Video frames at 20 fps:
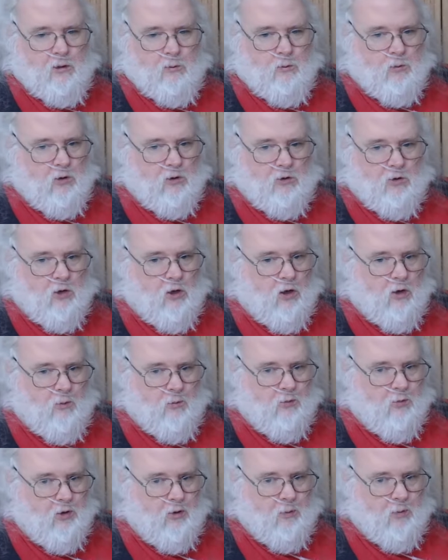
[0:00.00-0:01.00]
but it's all
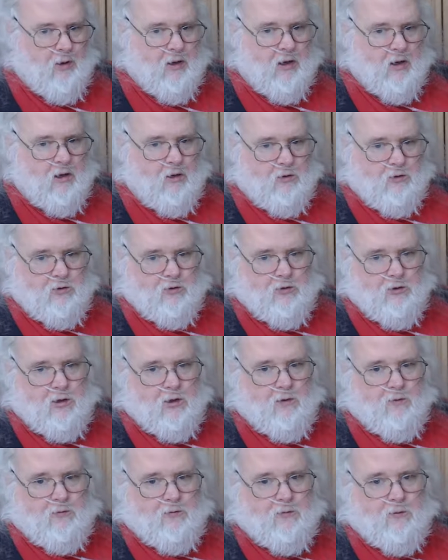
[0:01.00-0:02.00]
prepared
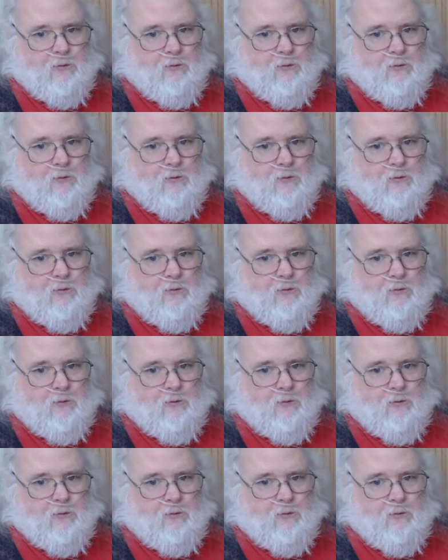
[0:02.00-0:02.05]
stuff.